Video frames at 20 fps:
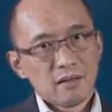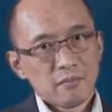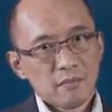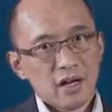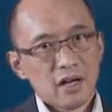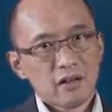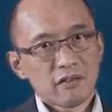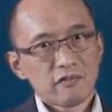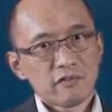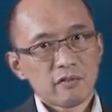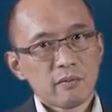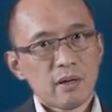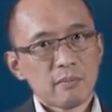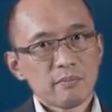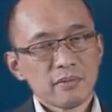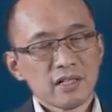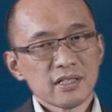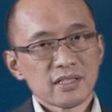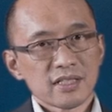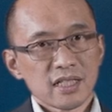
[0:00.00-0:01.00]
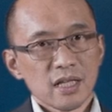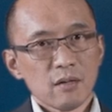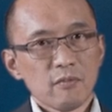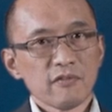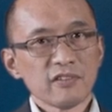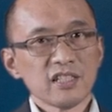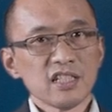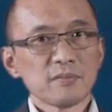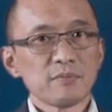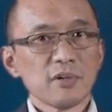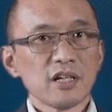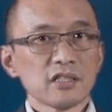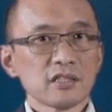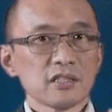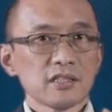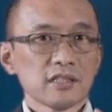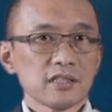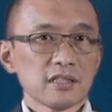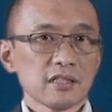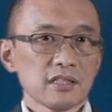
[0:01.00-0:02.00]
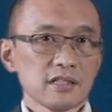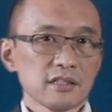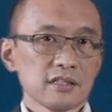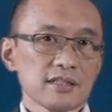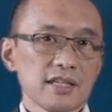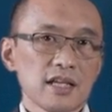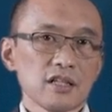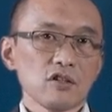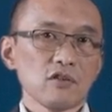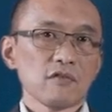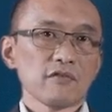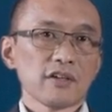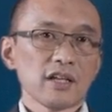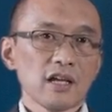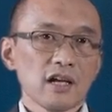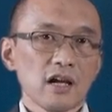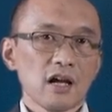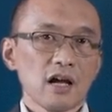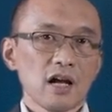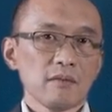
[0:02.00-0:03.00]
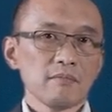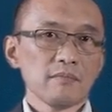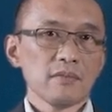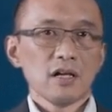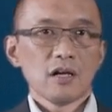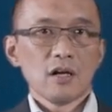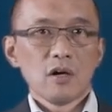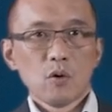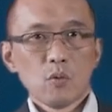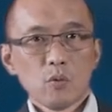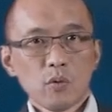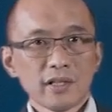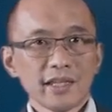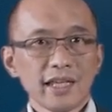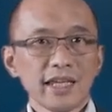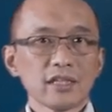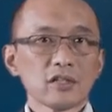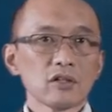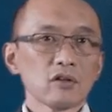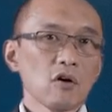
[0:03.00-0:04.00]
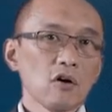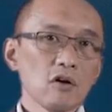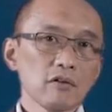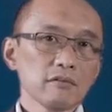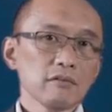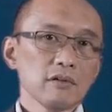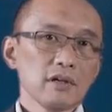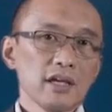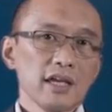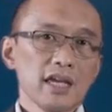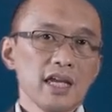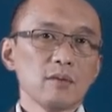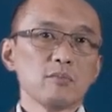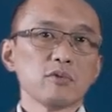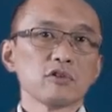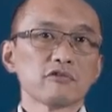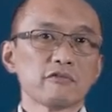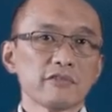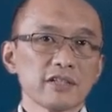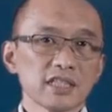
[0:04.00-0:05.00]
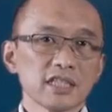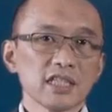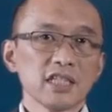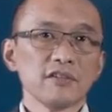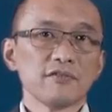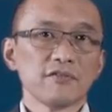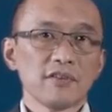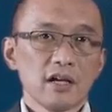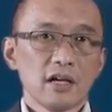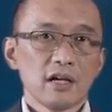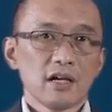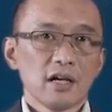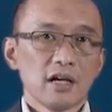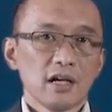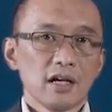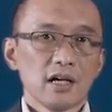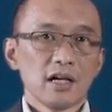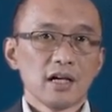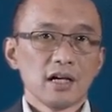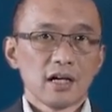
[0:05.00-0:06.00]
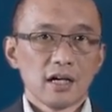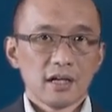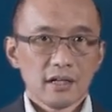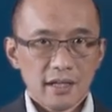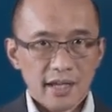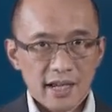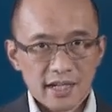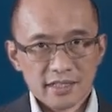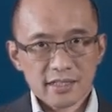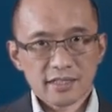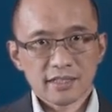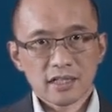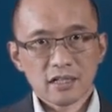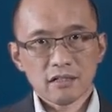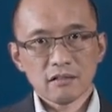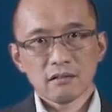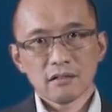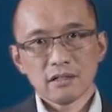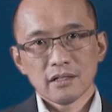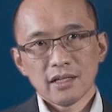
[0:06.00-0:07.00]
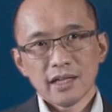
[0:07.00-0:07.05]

But remember, some of these patients in the standard of care arm were later on able to receive XSL.